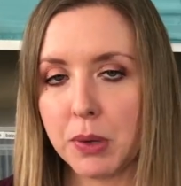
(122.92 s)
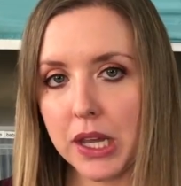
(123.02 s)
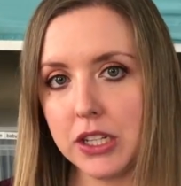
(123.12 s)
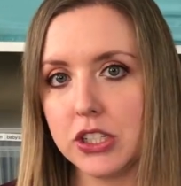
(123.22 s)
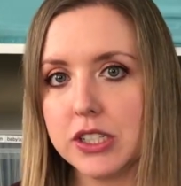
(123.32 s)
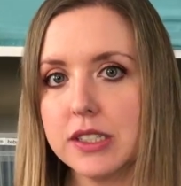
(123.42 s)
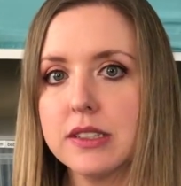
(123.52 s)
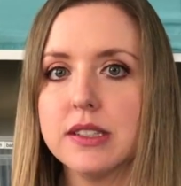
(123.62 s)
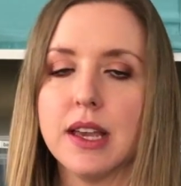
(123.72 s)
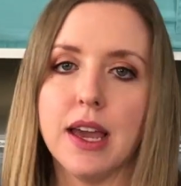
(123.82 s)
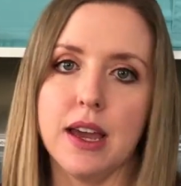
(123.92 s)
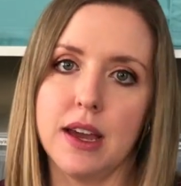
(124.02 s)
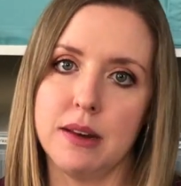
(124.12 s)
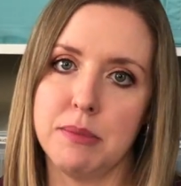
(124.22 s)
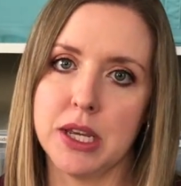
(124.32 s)
pages
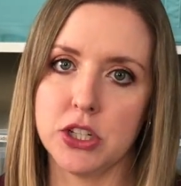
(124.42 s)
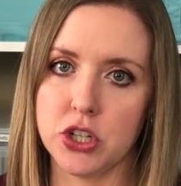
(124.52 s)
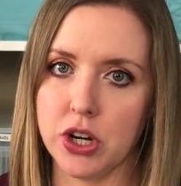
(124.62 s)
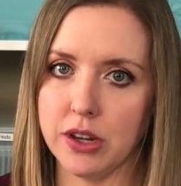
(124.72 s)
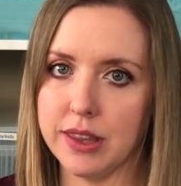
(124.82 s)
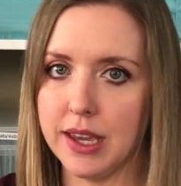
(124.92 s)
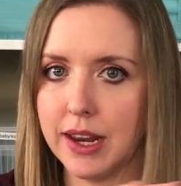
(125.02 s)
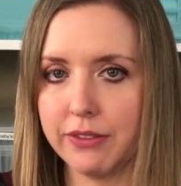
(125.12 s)
and make sure that